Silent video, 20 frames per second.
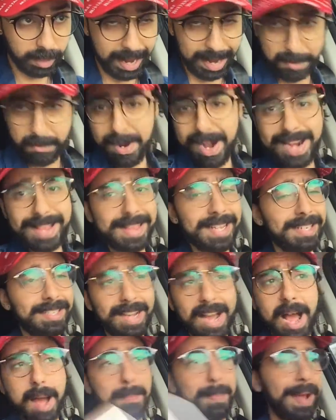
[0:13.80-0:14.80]
And right at the
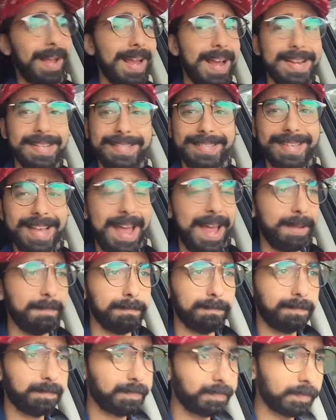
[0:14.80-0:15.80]
top, I got to say,
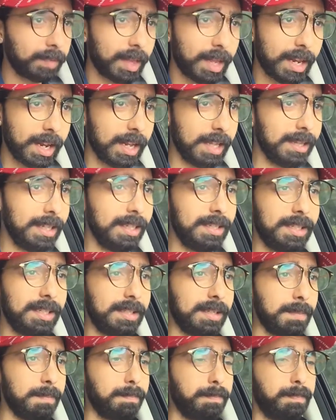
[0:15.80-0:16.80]
this
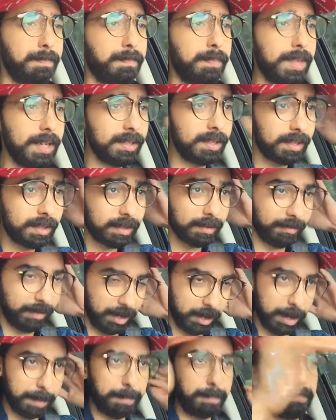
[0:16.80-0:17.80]
is a this is a
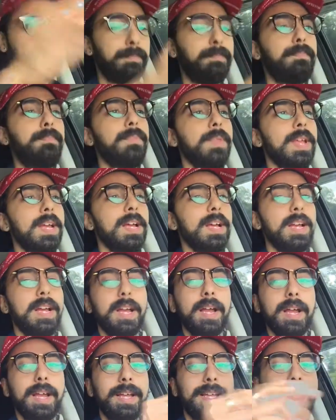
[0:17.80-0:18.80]
very
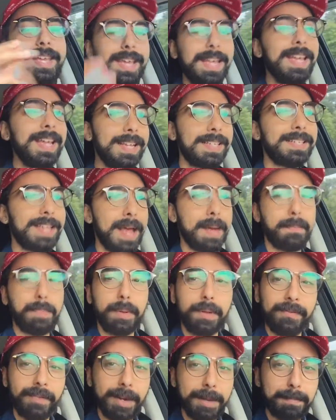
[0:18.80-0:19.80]
key
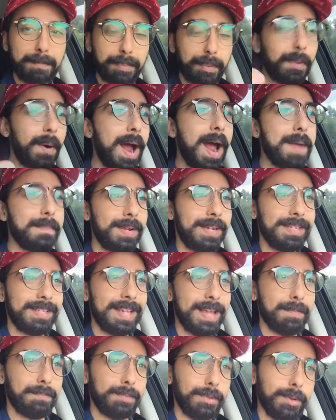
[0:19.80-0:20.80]
example, a very prime
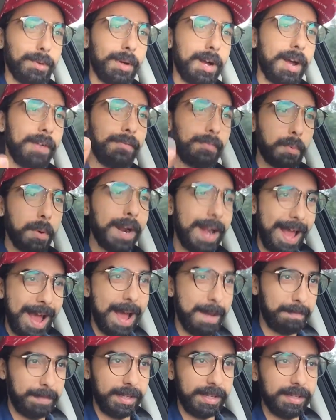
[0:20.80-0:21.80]
example of what
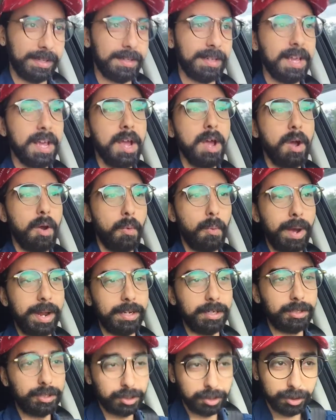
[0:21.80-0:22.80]
happens
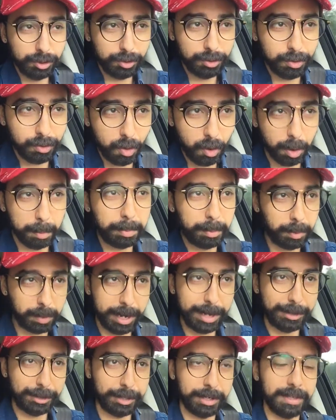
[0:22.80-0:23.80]
when two
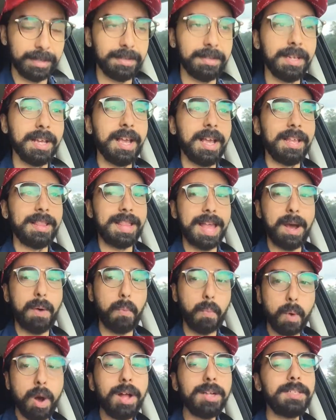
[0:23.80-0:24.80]
corporations
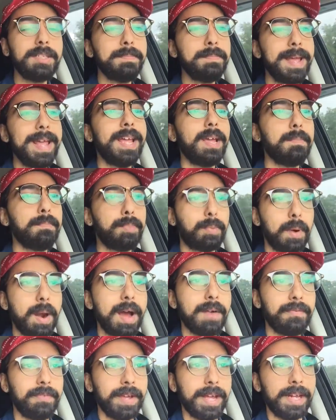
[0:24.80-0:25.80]
that want to make a
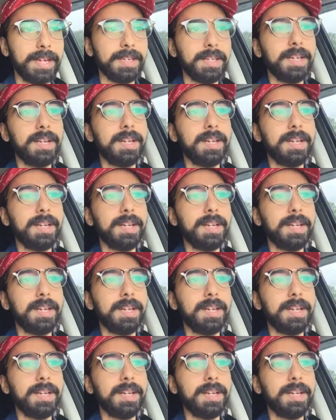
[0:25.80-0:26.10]
profit